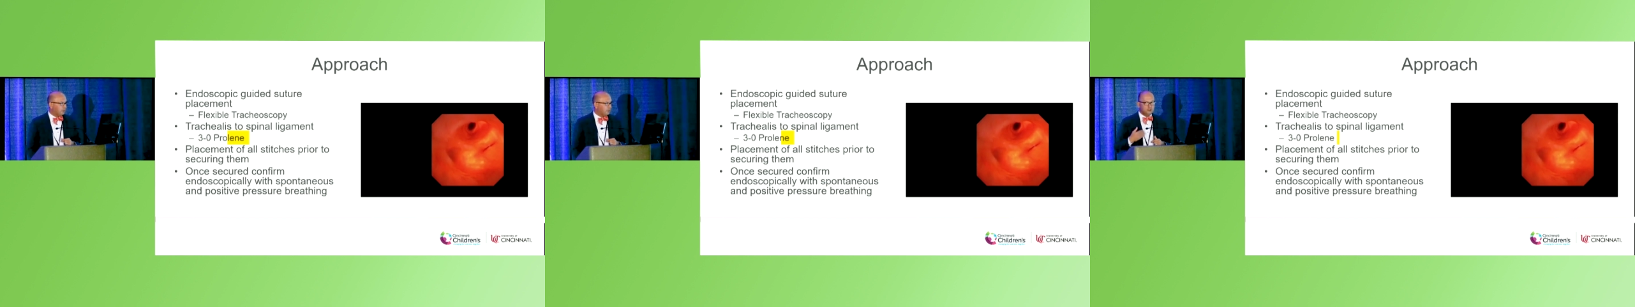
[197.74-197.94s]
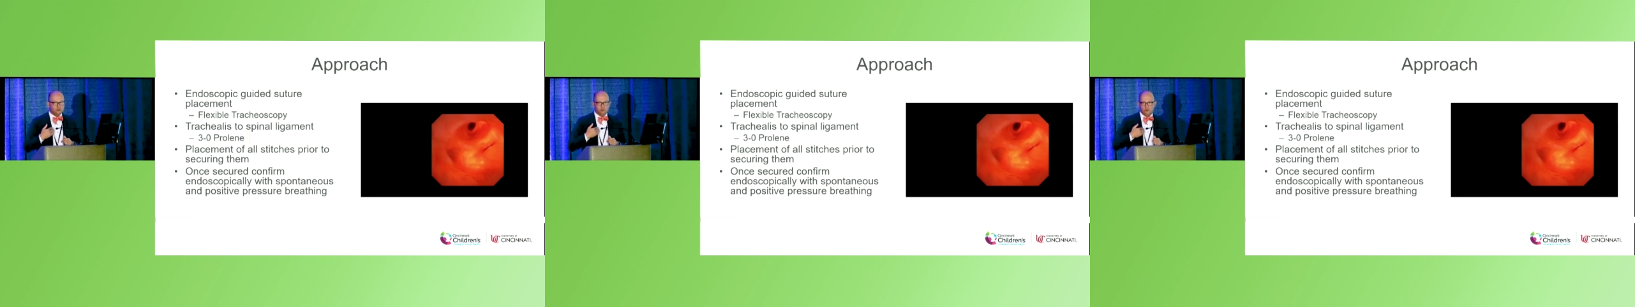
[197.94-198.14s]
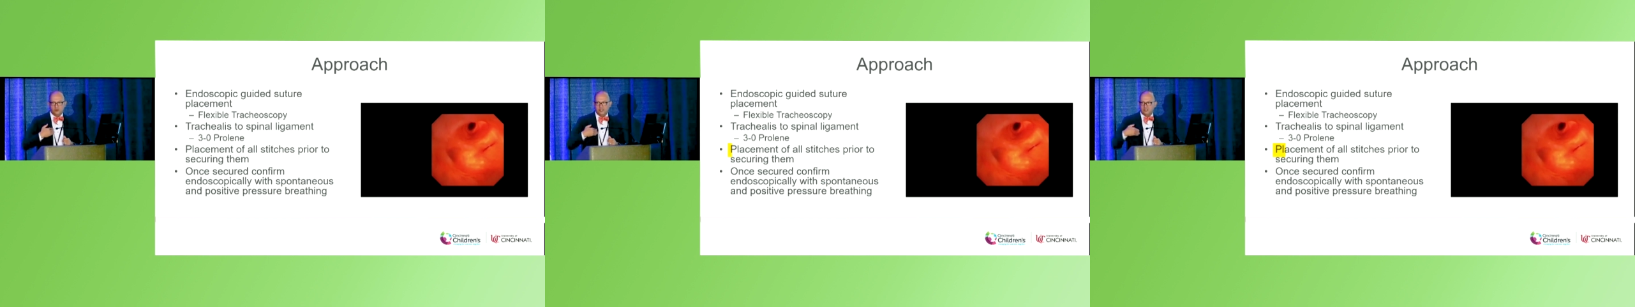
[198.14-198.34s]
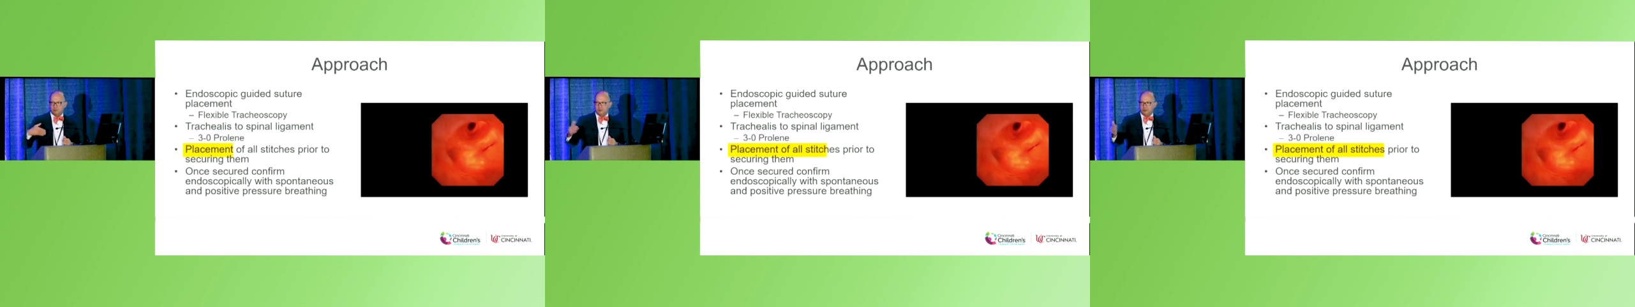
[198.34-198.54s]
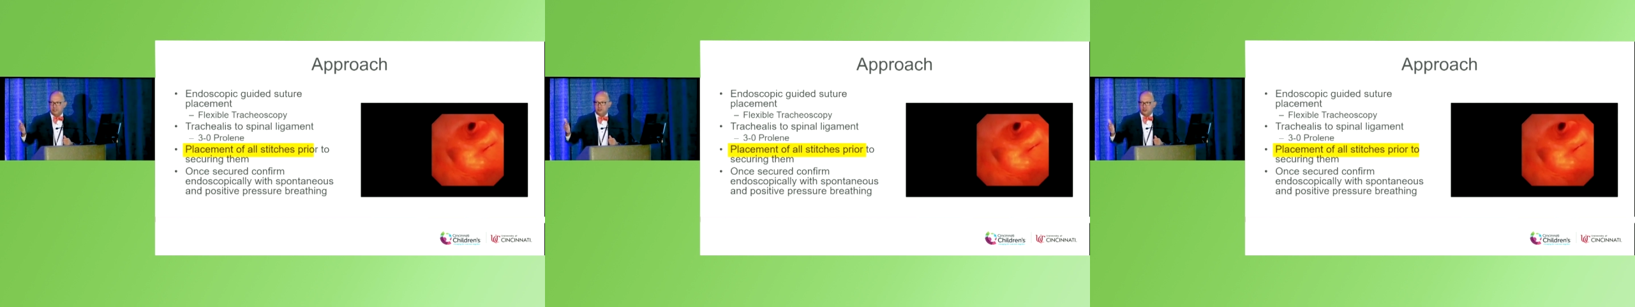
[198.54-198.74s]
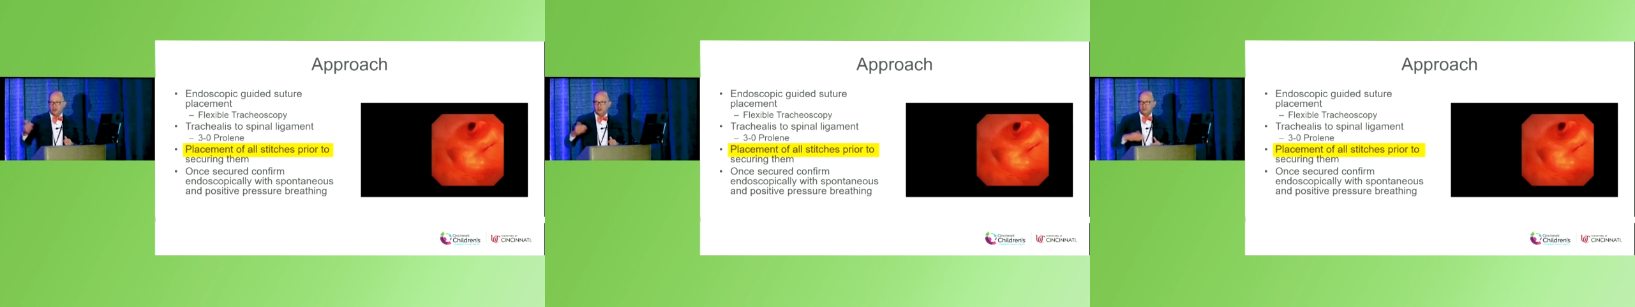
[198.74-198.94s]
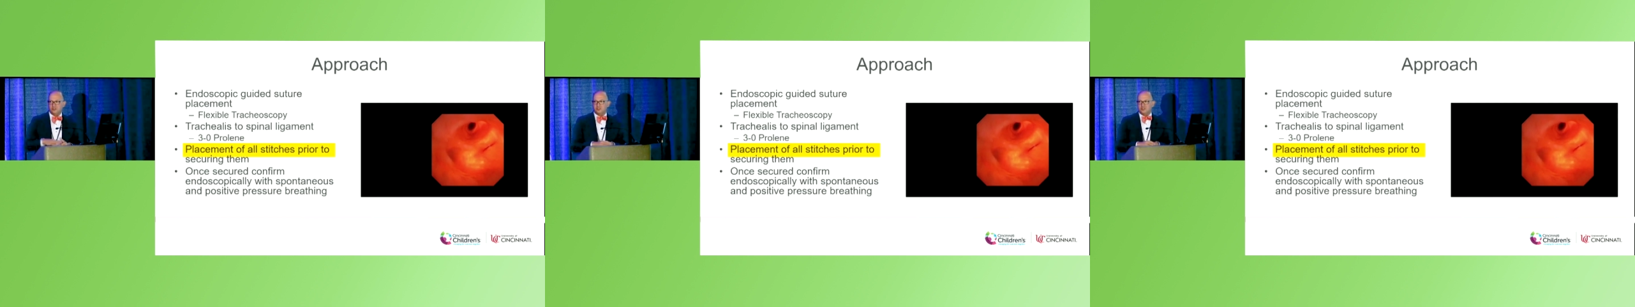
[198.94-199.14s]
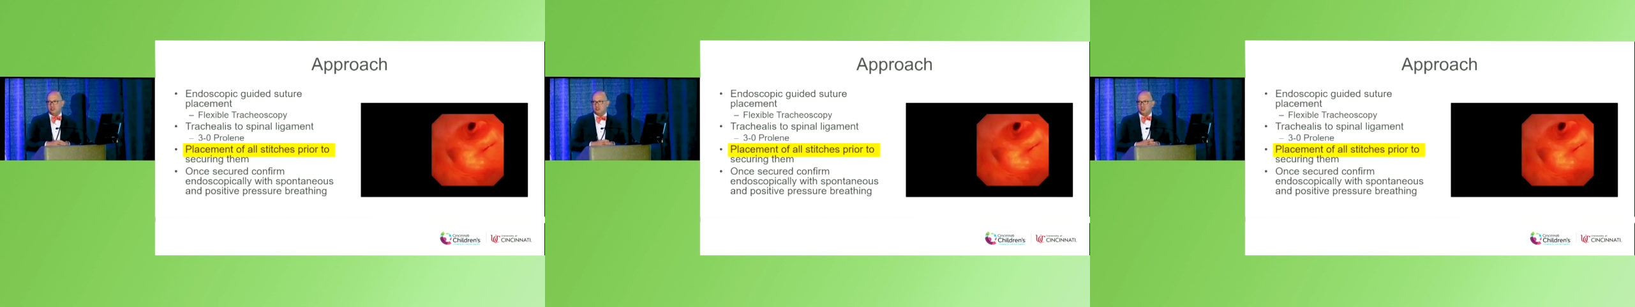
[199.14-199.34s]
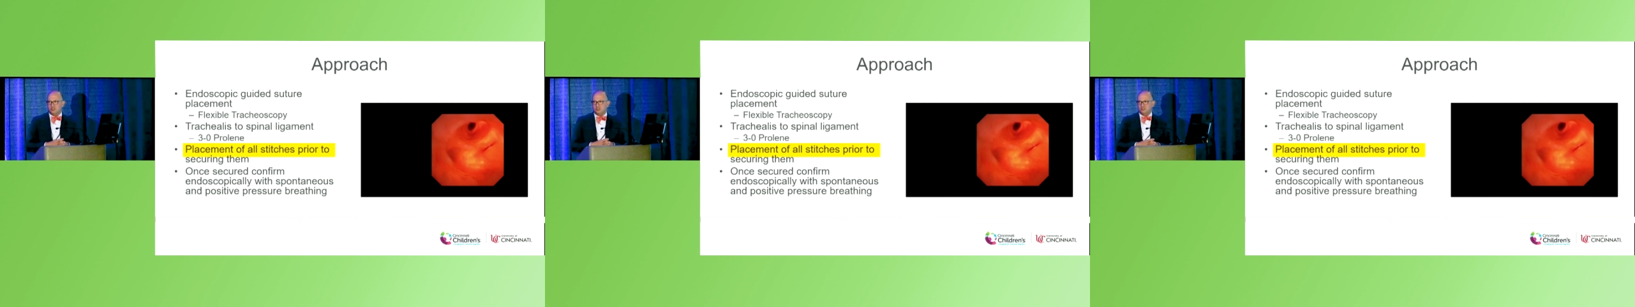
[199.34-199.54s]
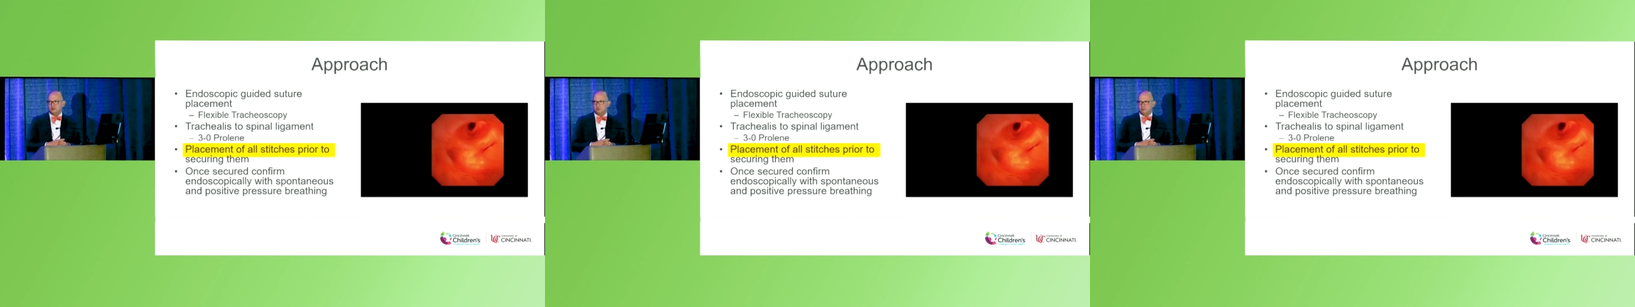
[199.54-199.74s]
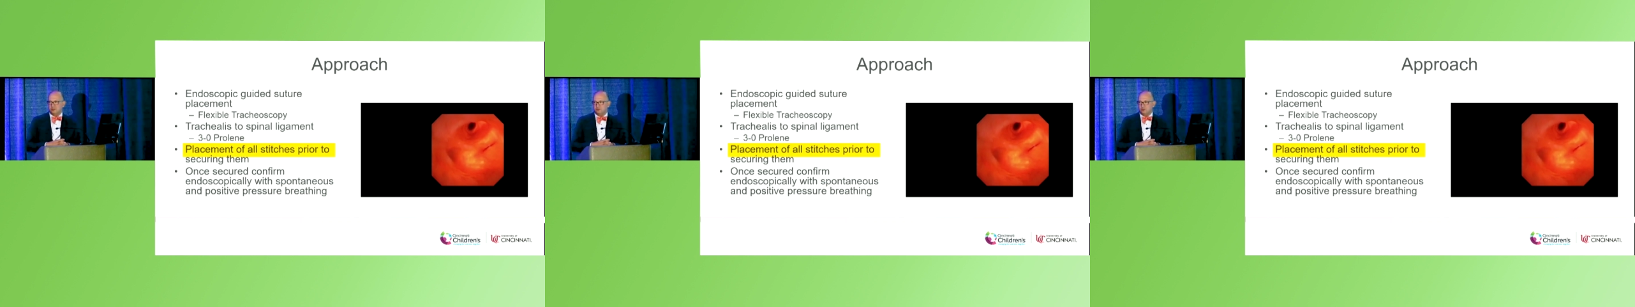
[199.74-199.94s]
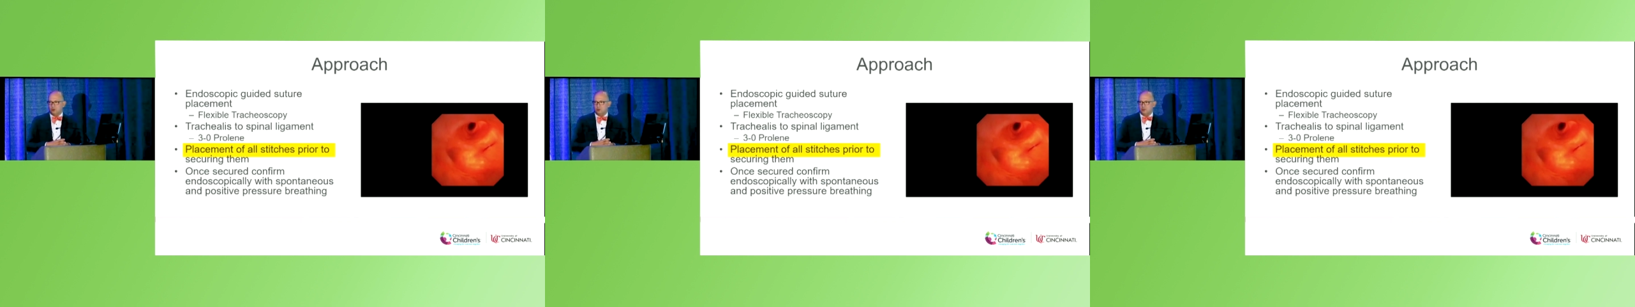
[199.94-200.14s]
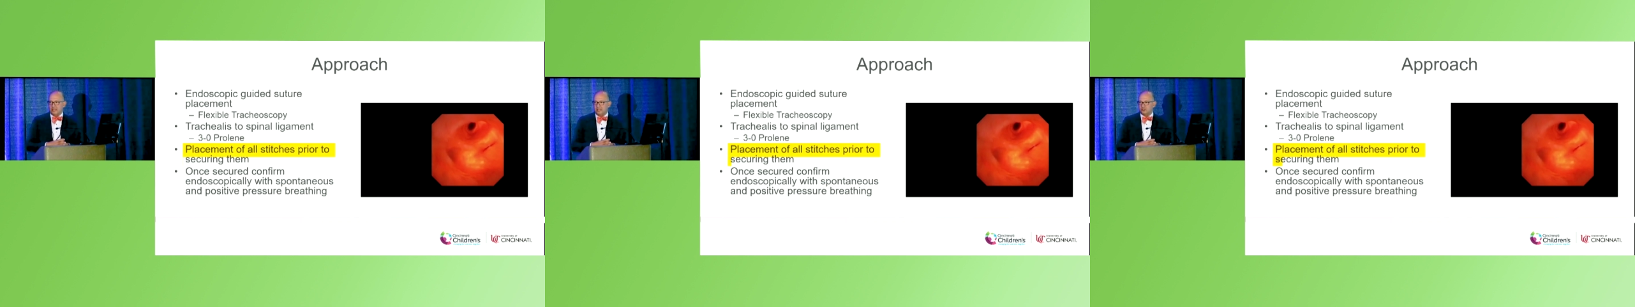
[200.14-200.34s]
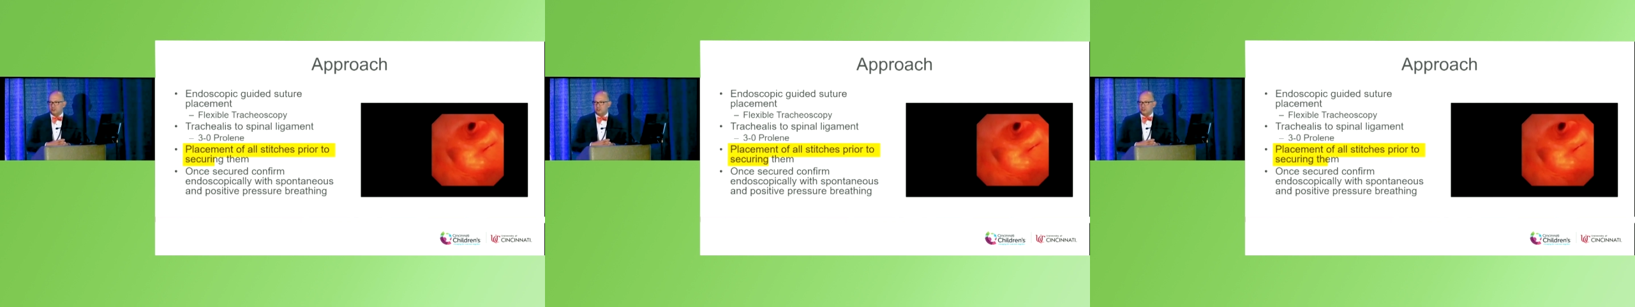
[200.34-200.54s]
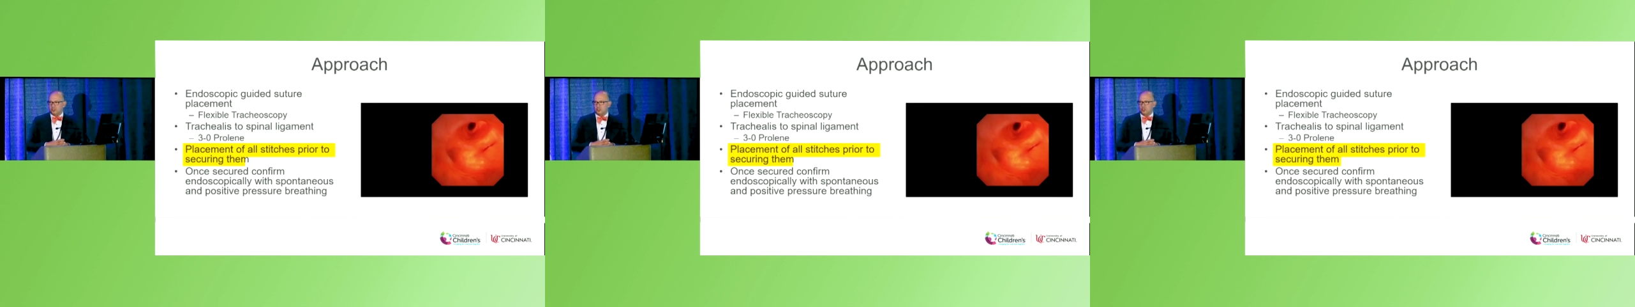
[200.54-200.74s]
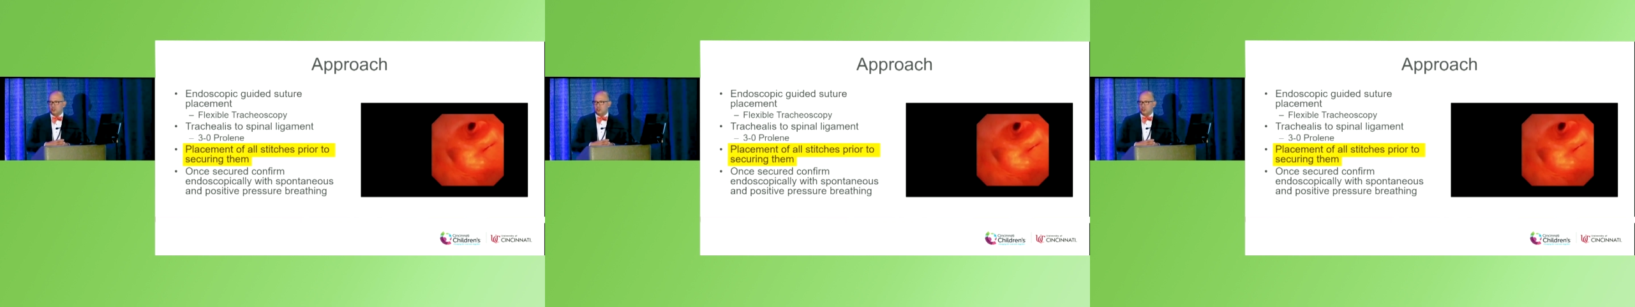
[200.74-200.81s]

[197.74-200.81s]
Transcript: (no speaker visible)